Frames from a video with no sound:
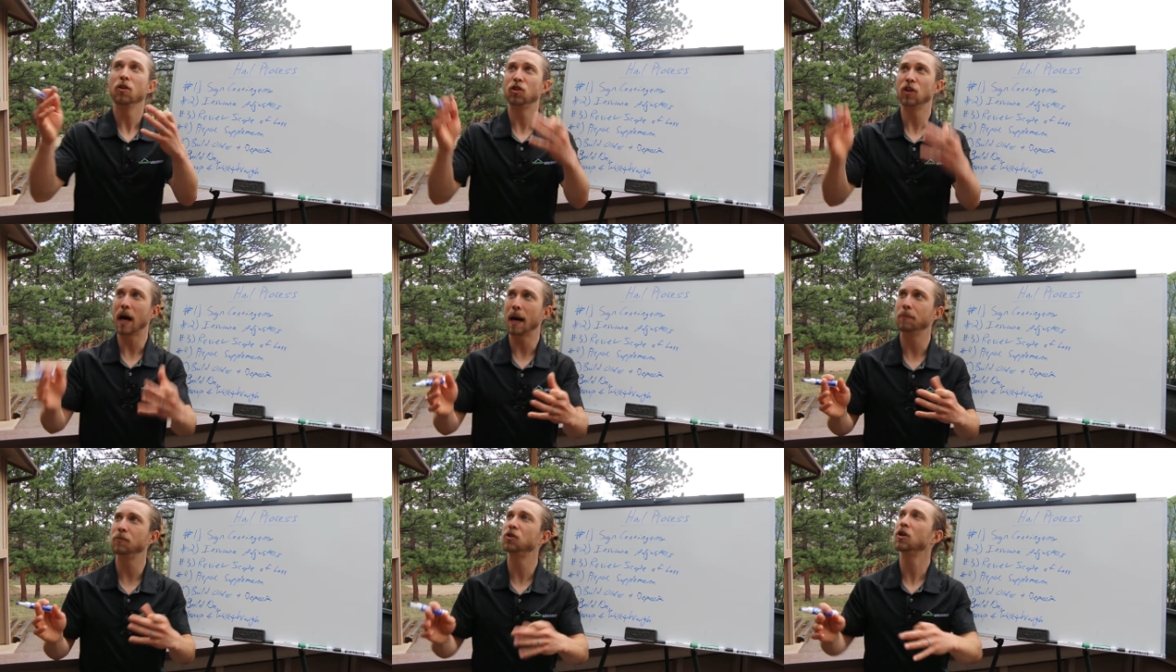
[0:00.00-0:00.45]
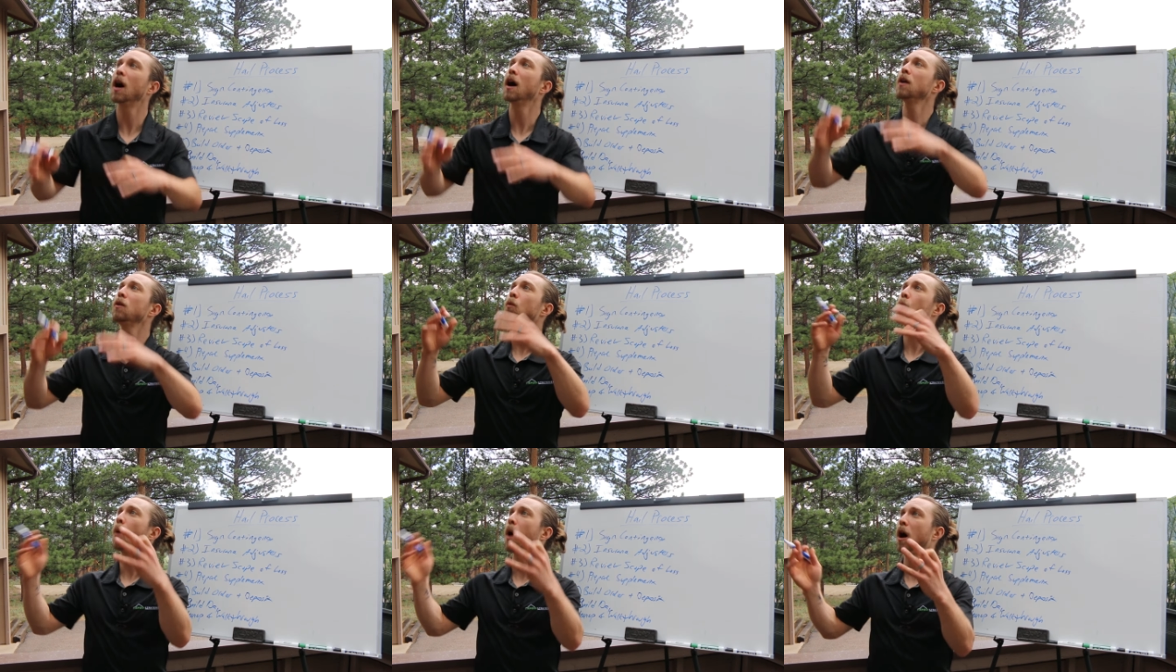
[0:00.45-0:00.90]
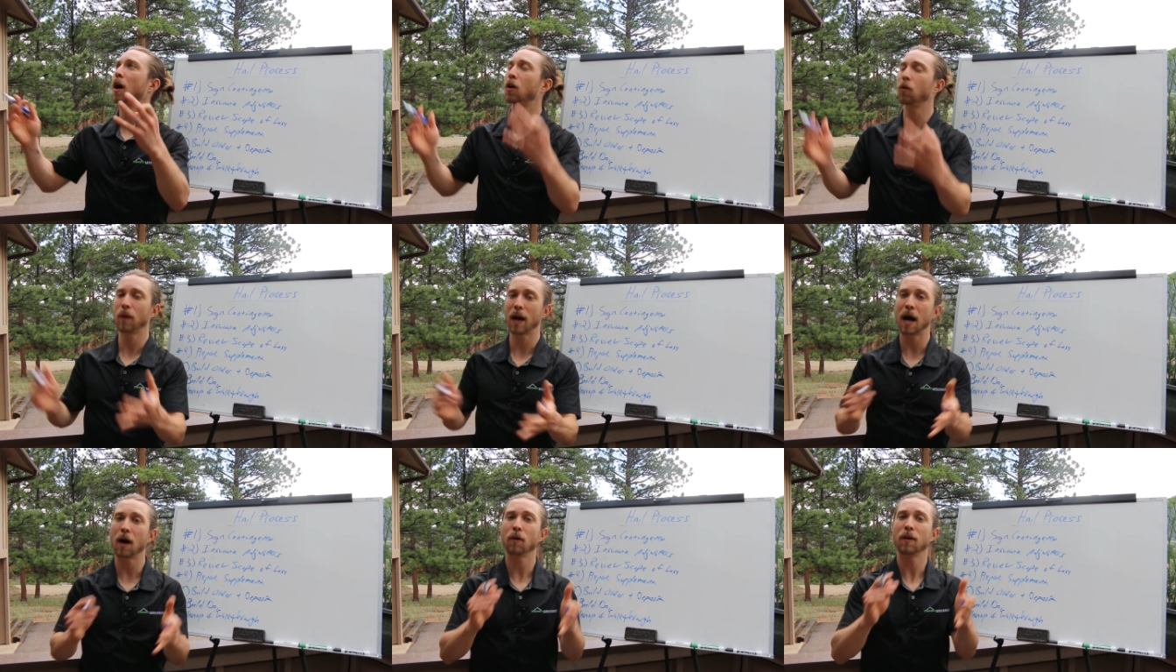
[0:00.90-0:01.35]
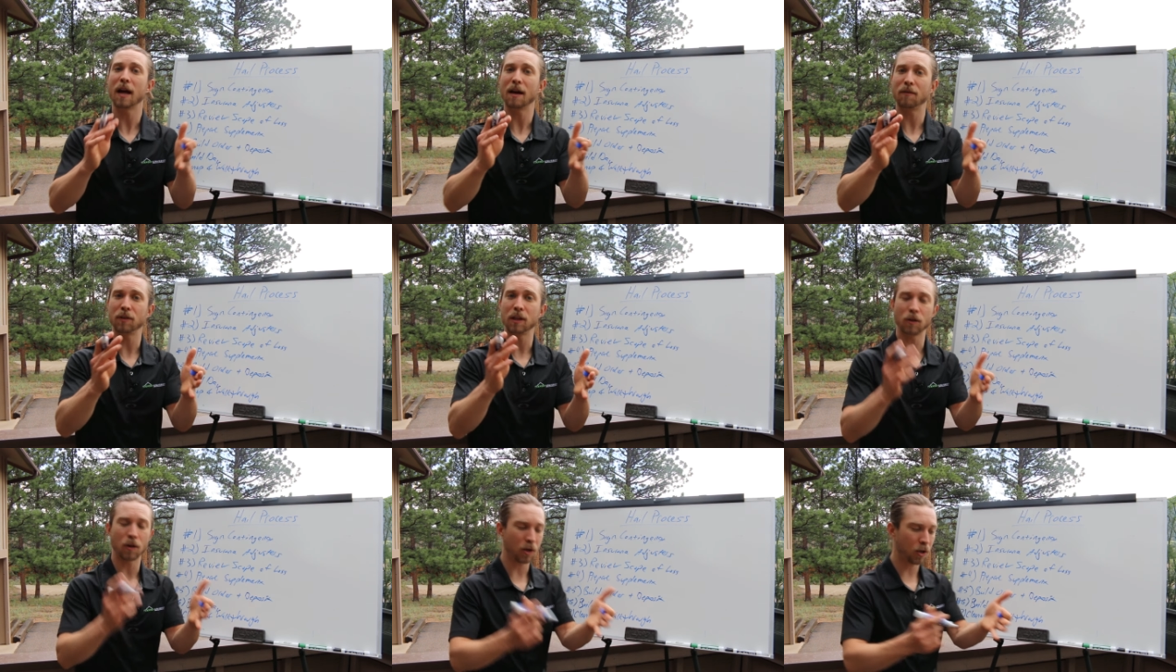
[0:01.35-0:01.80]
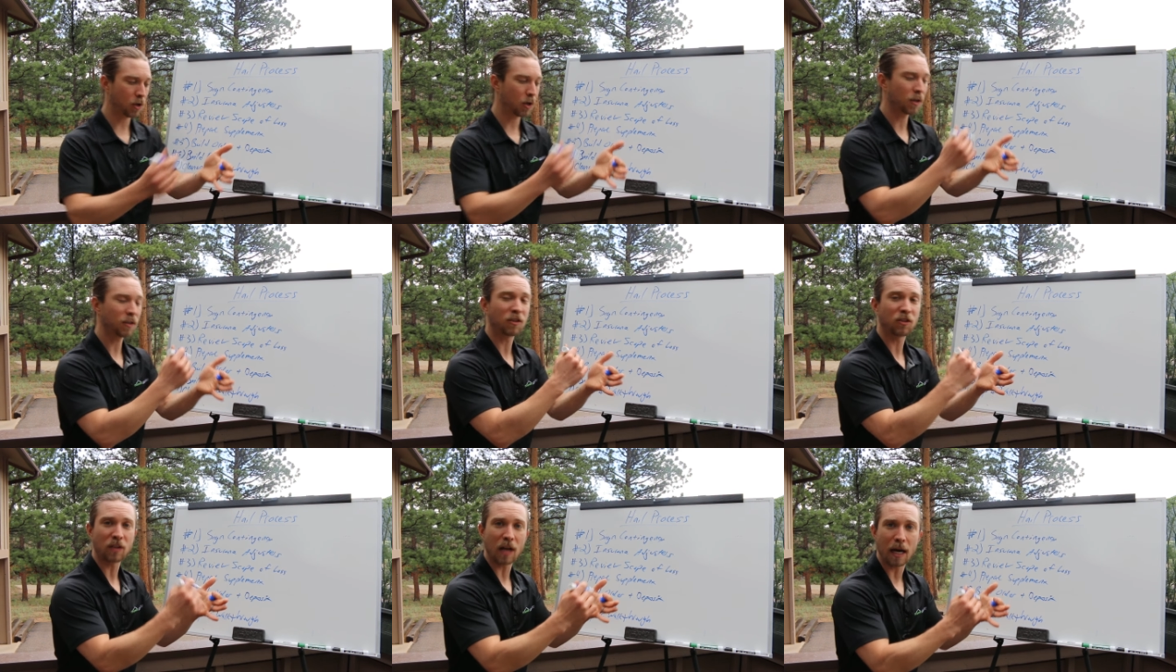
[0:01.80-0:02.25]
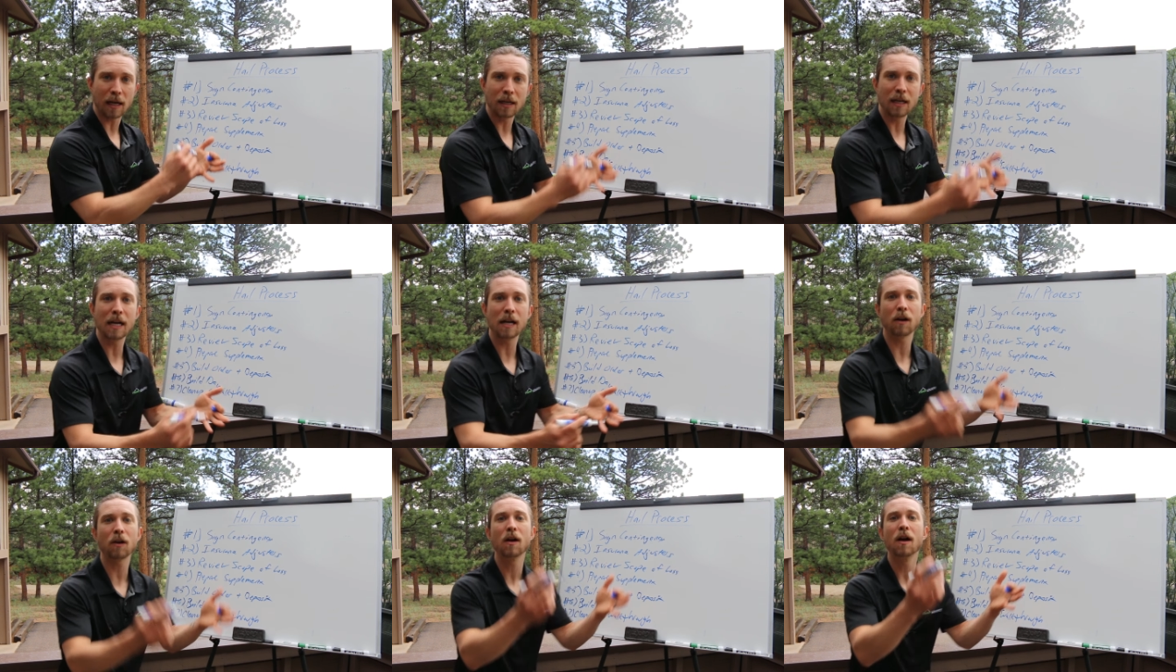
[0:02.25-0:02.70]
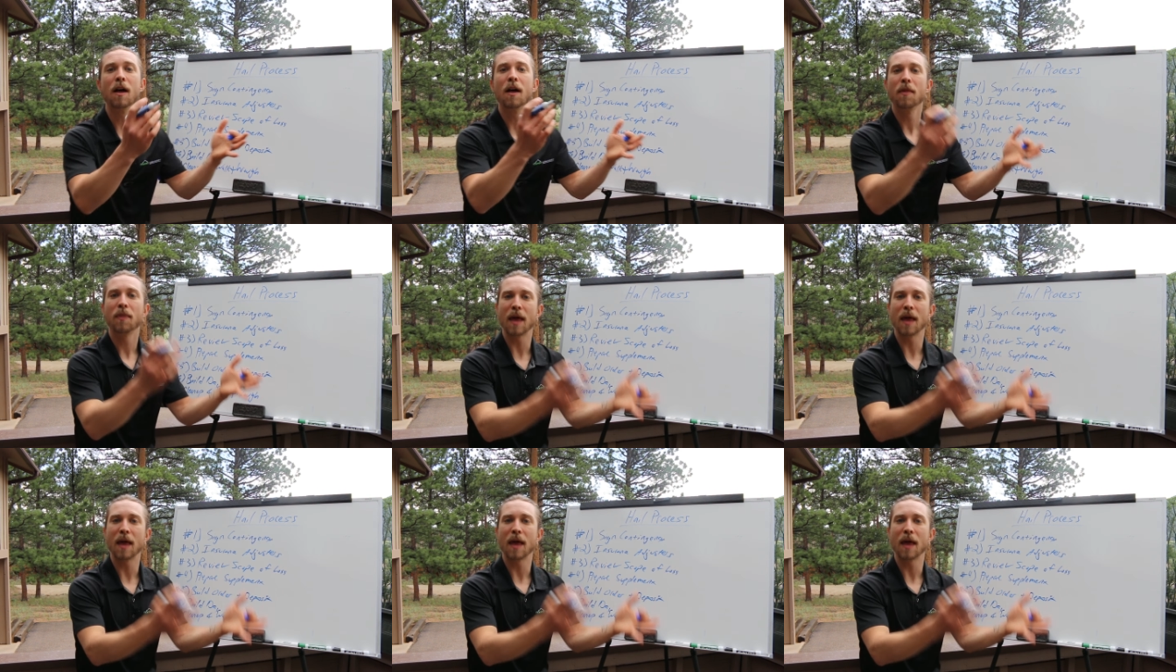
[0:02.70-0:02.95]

job's done, walk around, everything looked good, sign here.